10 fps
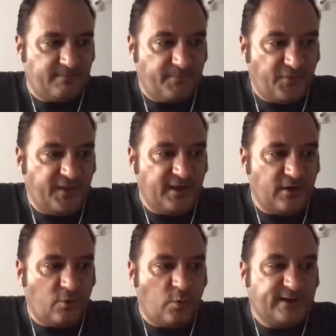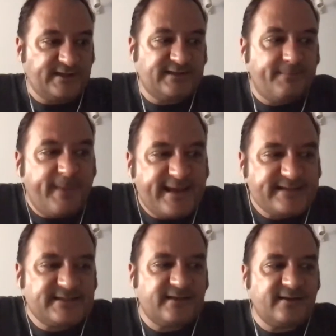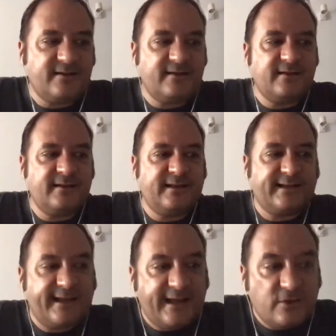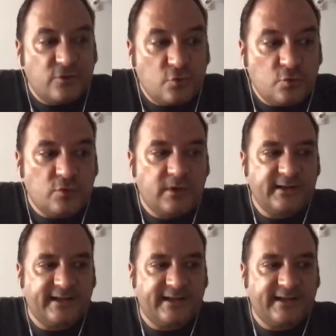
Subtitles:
think, what is the best that I can do,